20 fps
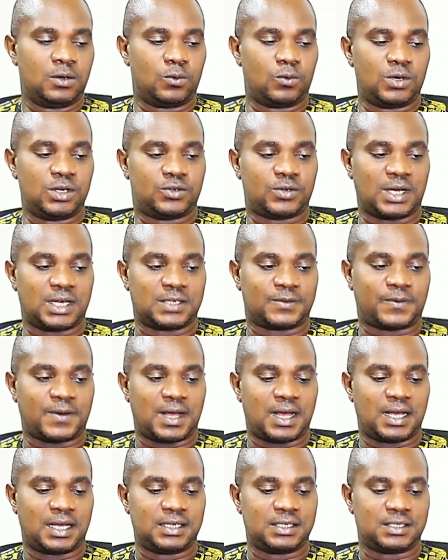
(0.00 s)

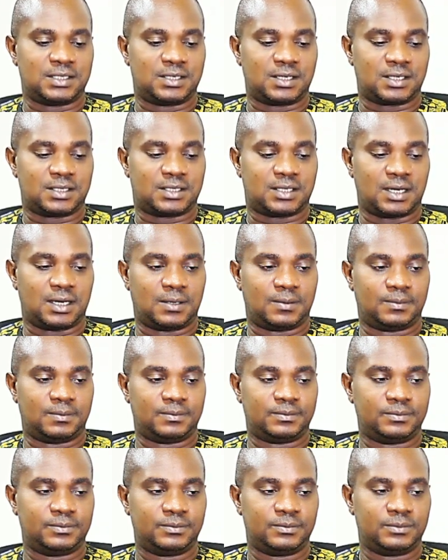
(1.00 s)
WeTransfer is just a
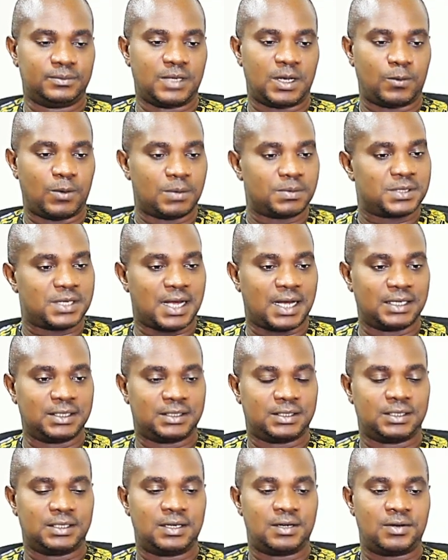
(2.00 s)

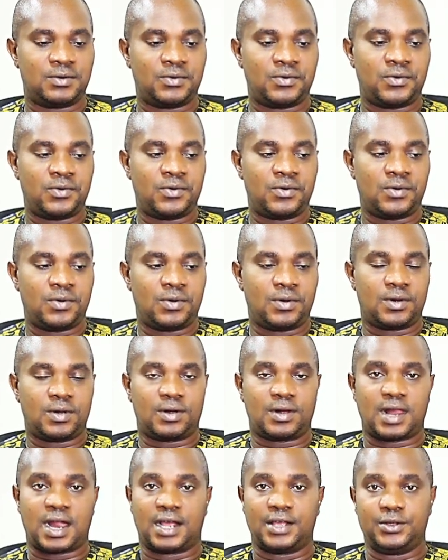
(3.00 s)
website
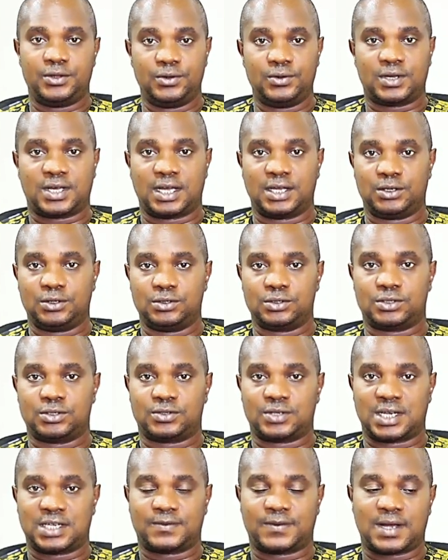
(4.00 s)
that you can use to
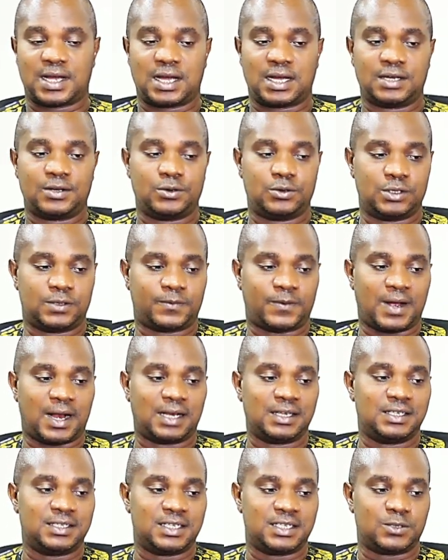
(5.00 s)
transfer huge
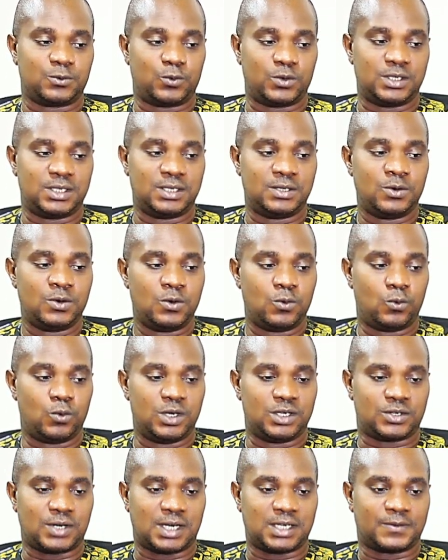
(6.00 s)
file. This is
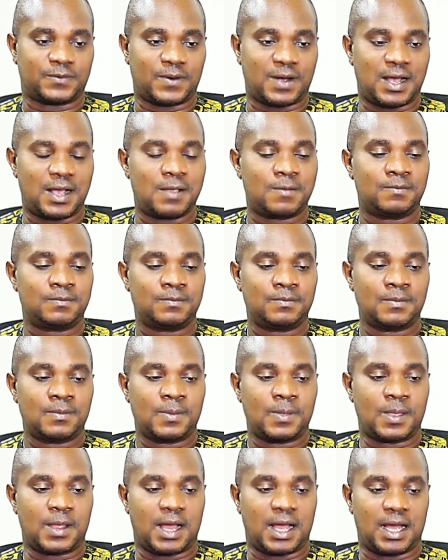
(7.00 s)
WeTransfer.
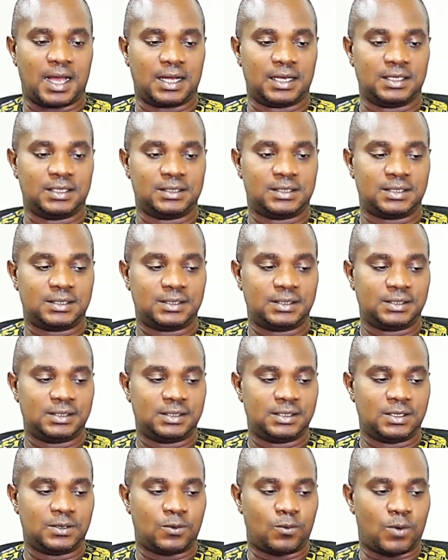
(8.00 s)
And
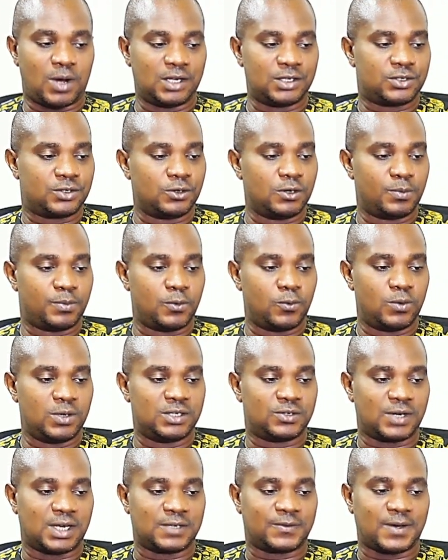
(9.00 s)
once you open
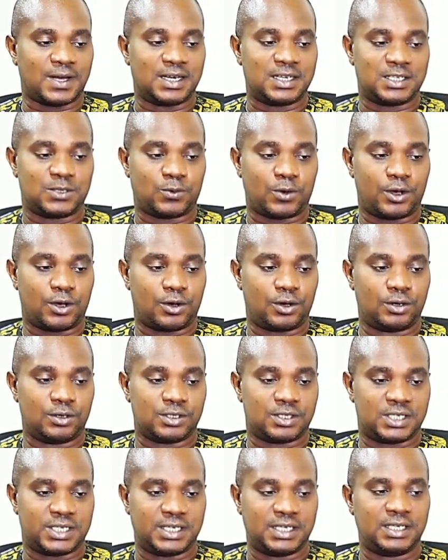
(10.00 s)
WeTransfer, this is what you're going to
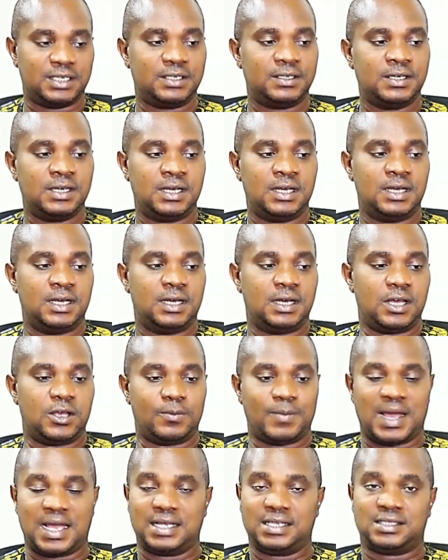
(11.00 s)
see.
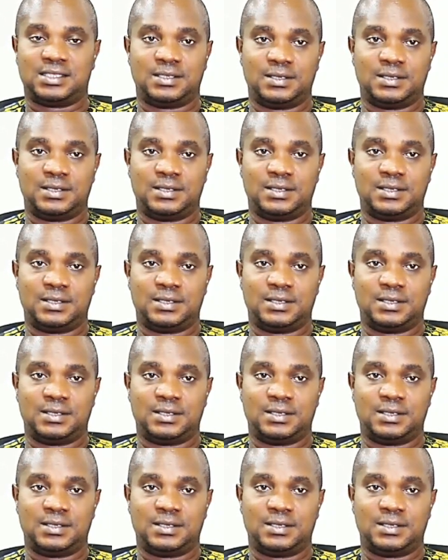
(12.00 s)
You might